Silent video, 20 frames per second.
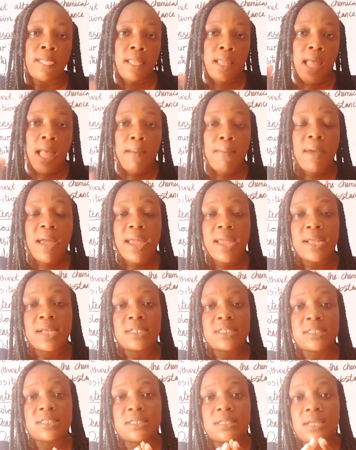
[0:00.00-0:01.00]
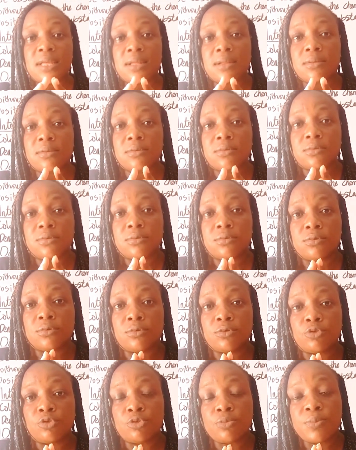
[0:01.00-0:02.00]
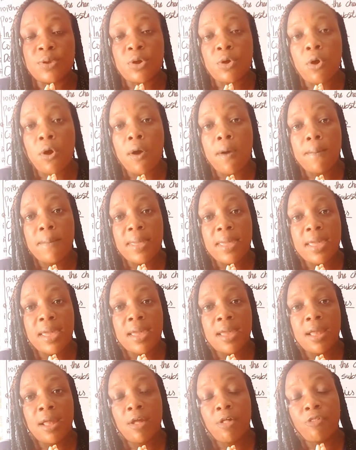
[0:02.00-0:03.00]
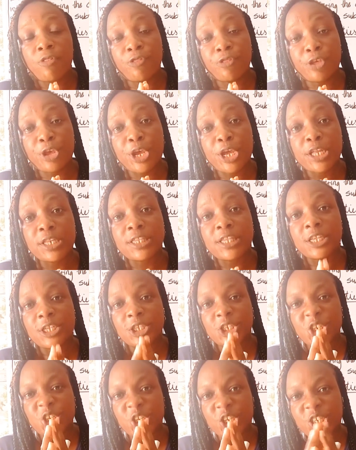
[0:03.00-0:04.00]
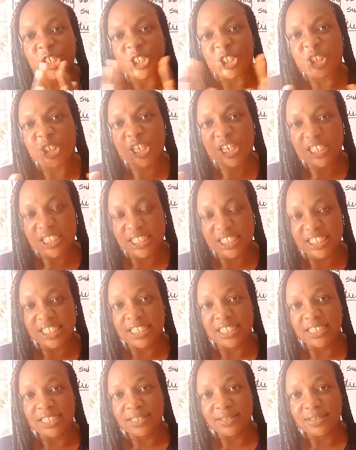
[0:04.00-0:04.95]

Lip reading: Hammer it to become a thin sheet.